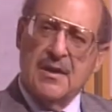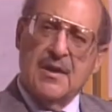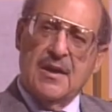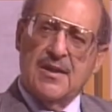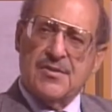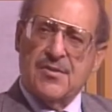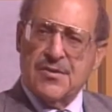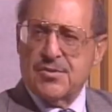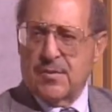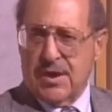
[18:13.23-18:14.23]
And so
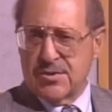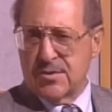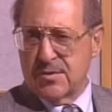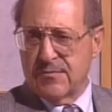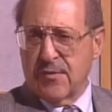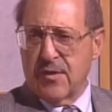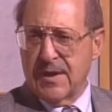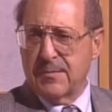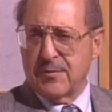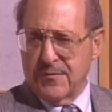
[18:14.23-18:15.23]
this is what I sued him for, and
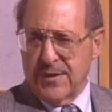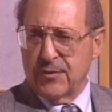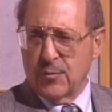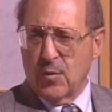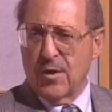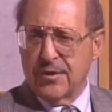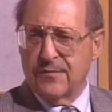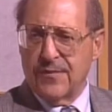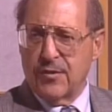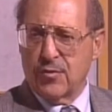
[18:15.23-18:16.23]
I prevailed and won in
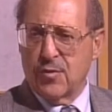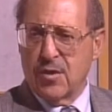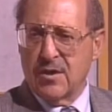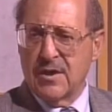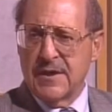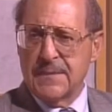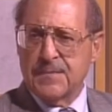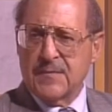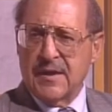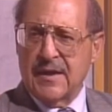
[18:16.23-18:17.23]
federal court.
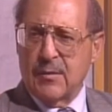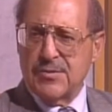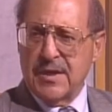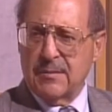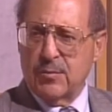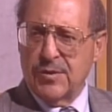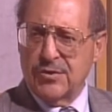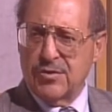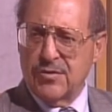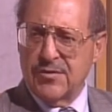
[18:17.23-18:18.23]
And I was able to win
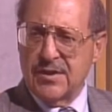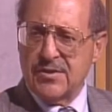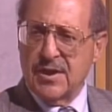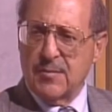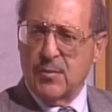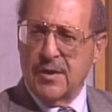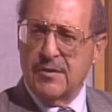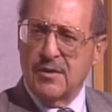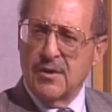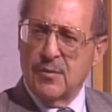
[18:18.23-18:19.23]
two things. Number
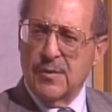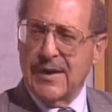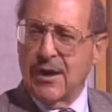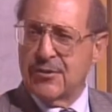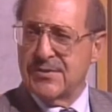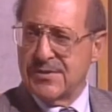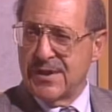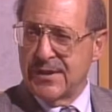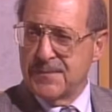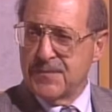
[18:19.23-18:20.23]
one, we now can
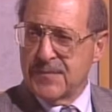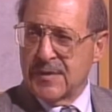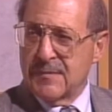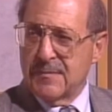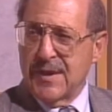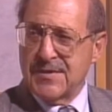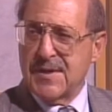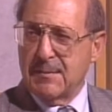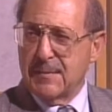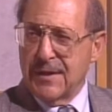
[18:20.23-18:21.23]
say by
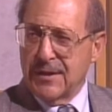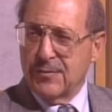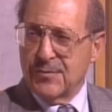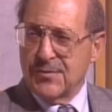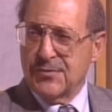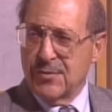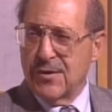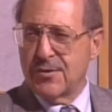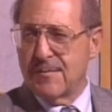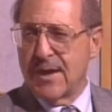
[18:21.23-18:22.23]
supplementing with
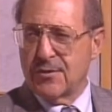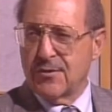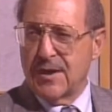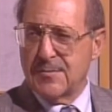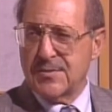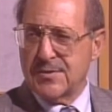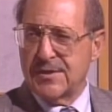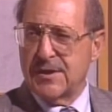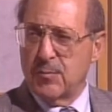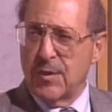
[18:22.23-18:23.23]
200 micrograms of
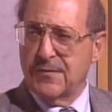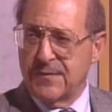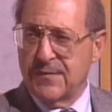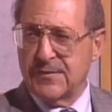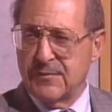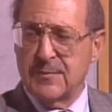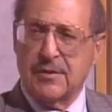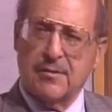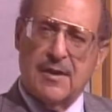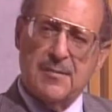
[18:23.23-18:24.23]
selenium, 1/5 of a
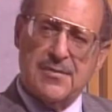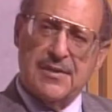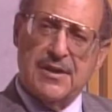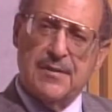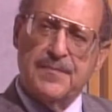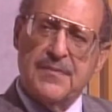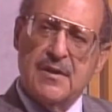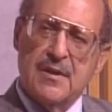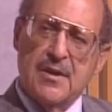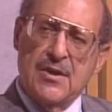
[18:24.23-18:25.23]
milligram of selenium,
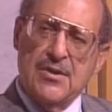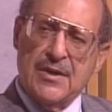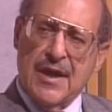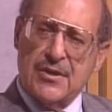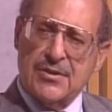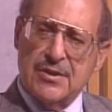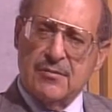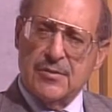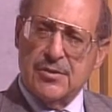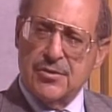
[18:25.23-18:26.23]
you can actually
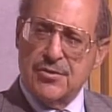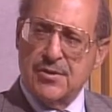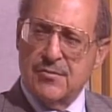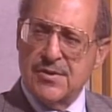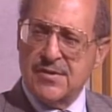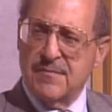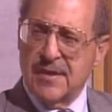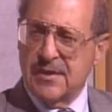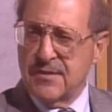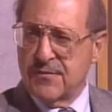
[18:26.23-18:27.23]
reduce your risk of
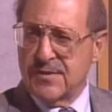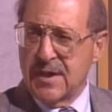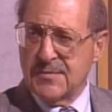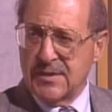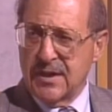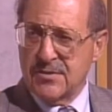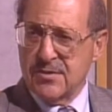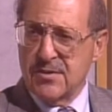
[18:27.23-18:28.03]
many different types of cancer.